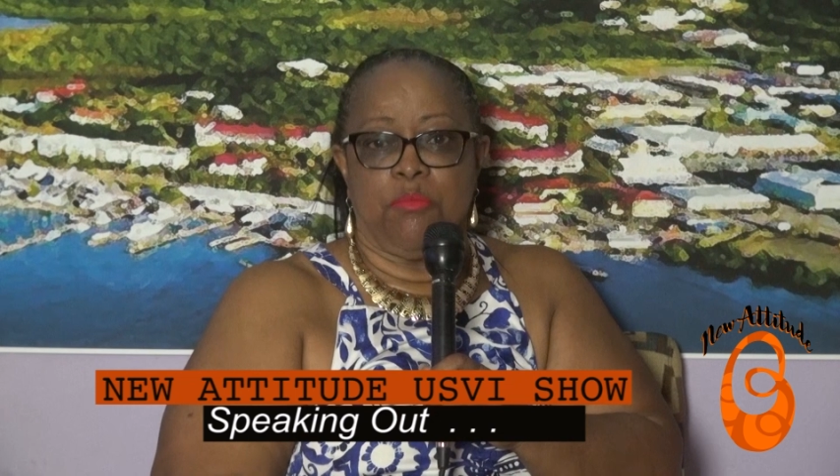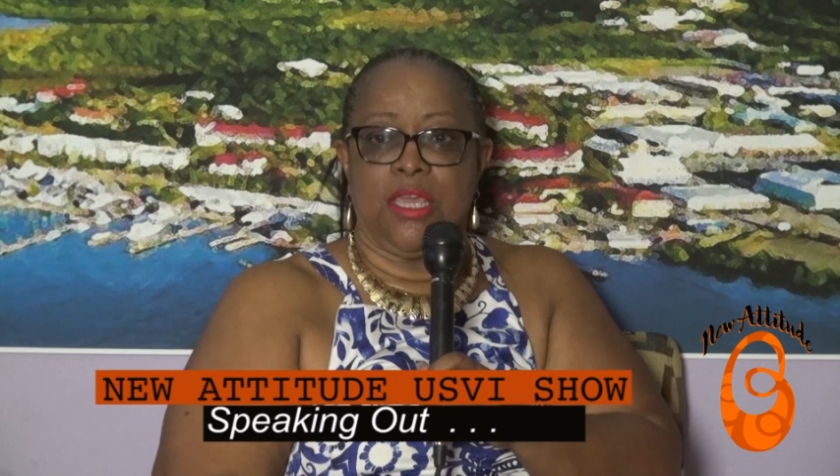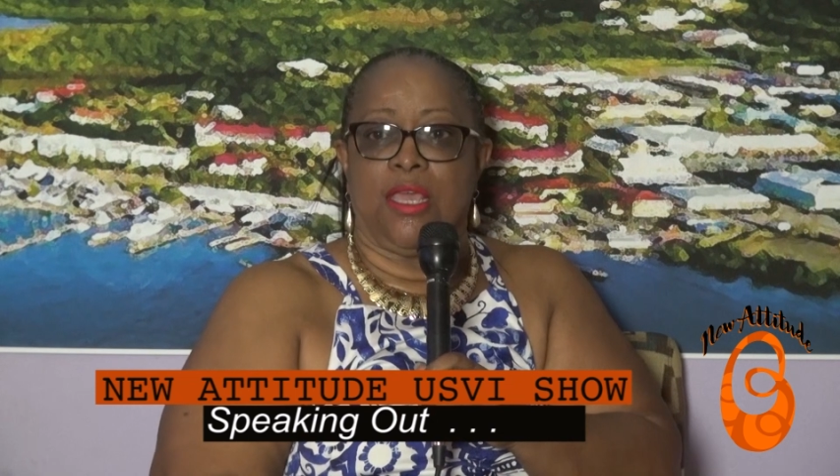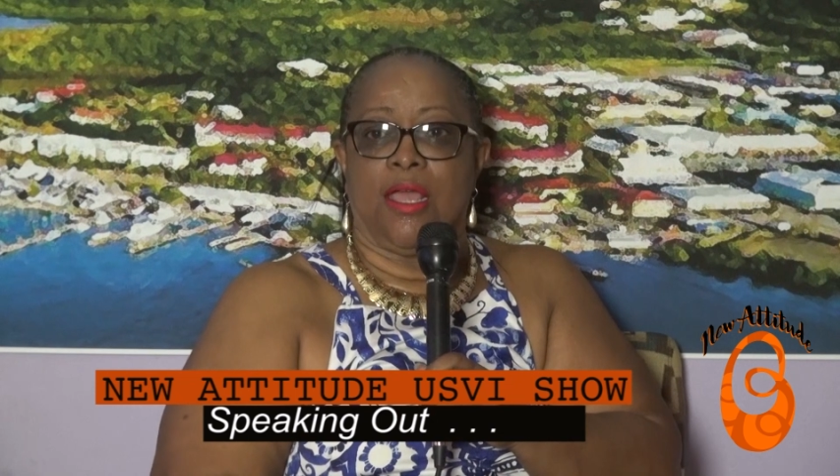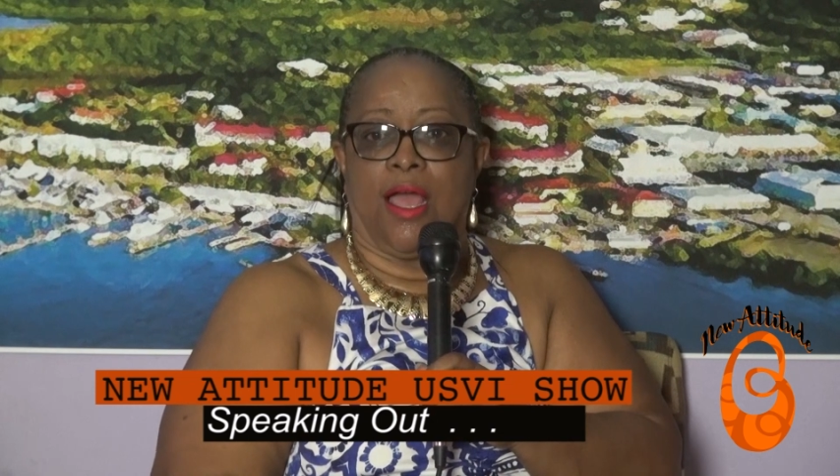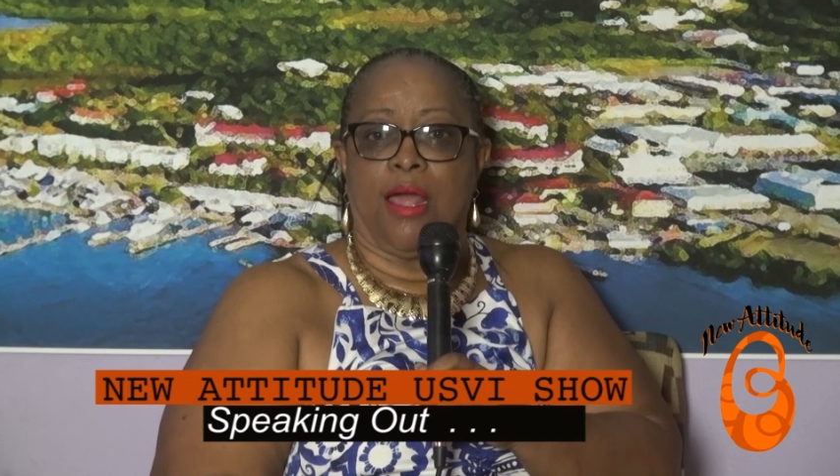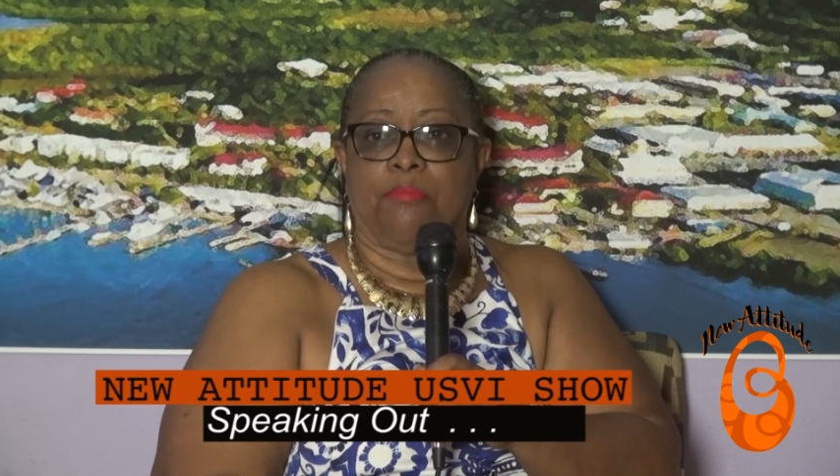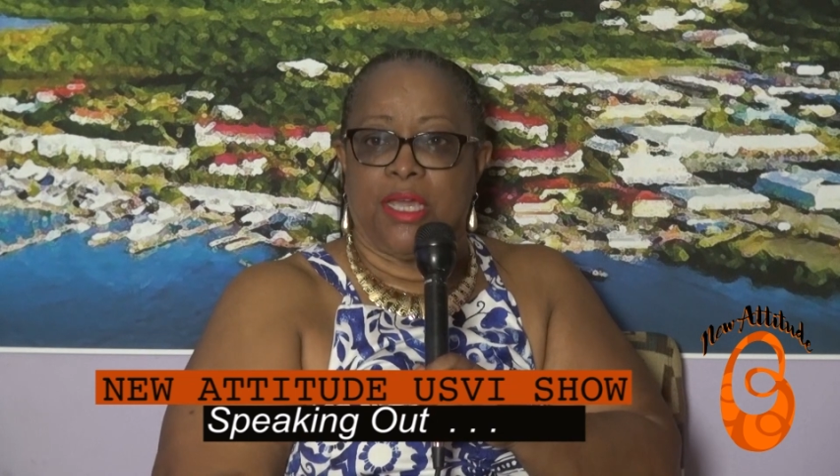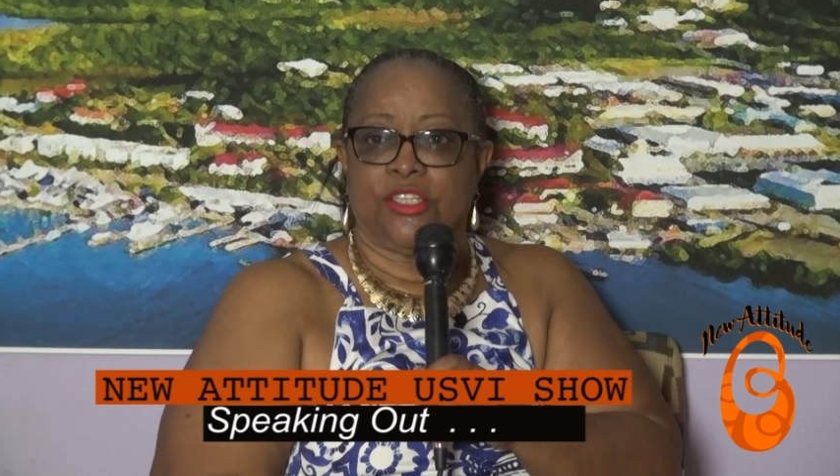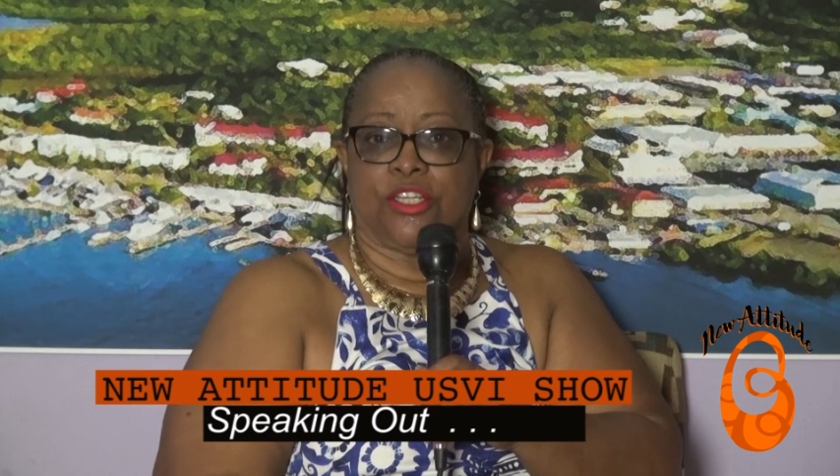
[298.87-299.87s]
me
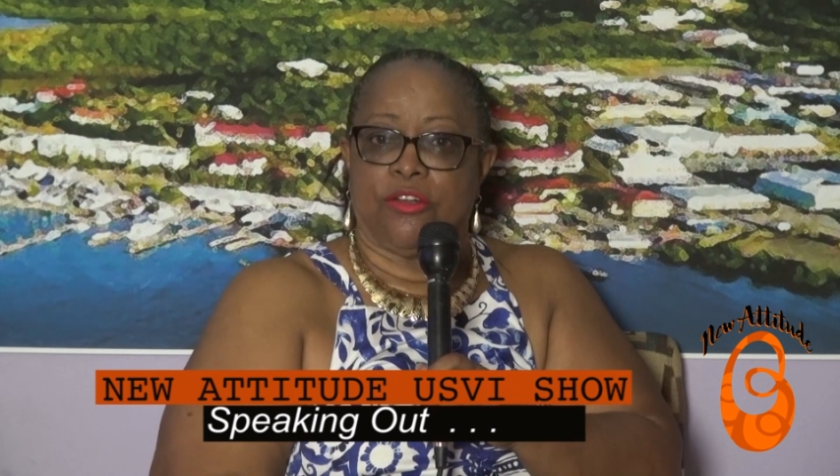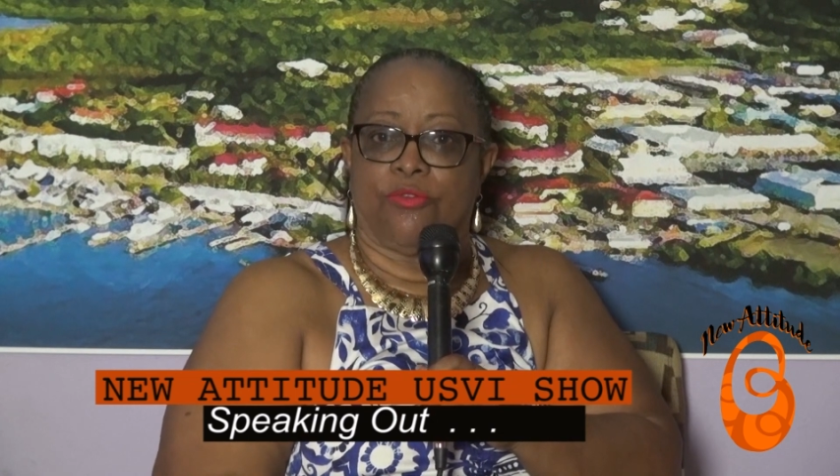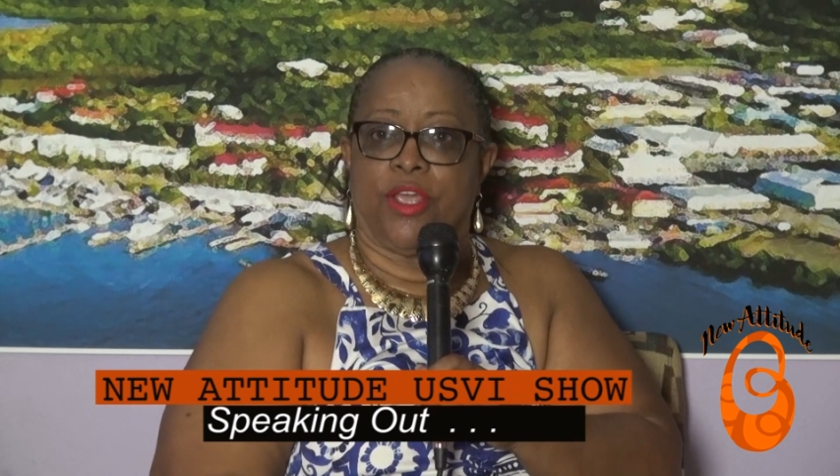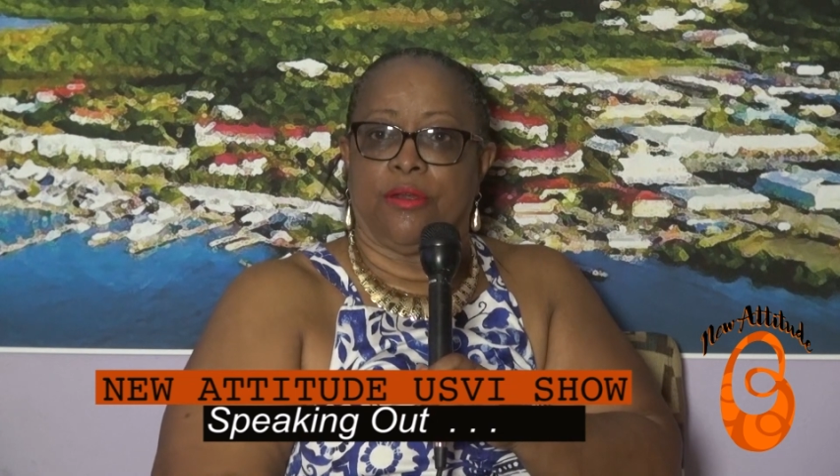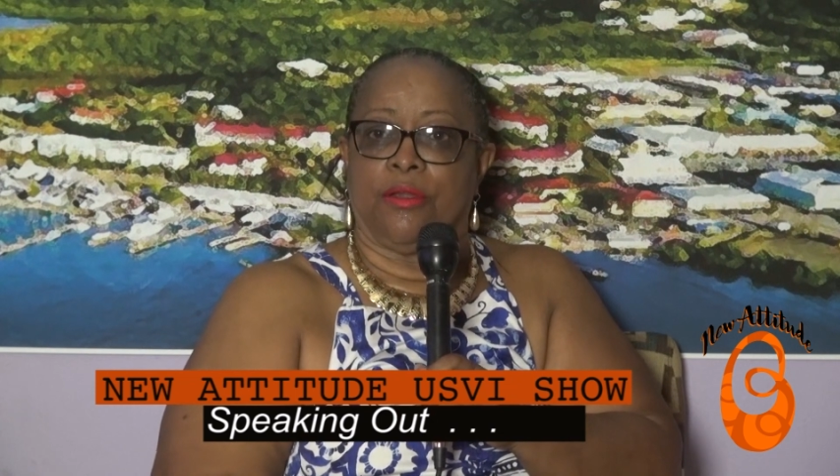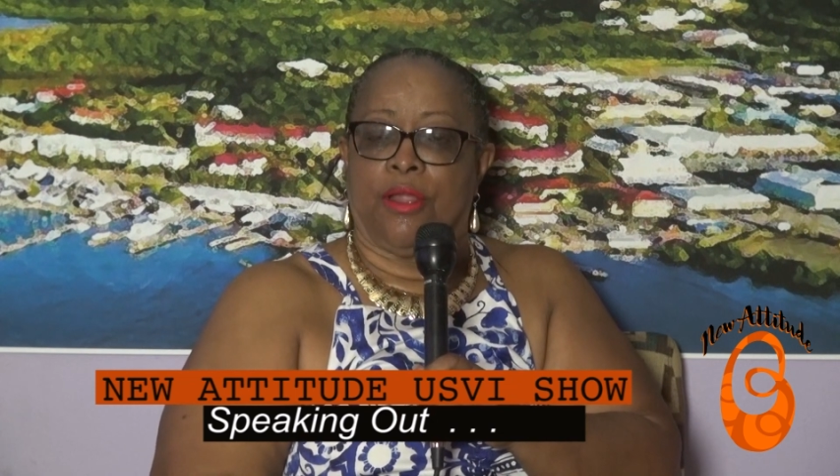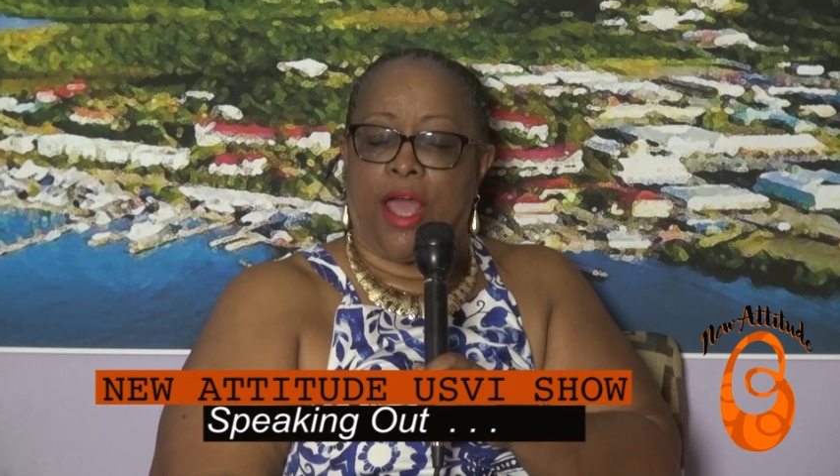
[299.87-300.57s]
and my children.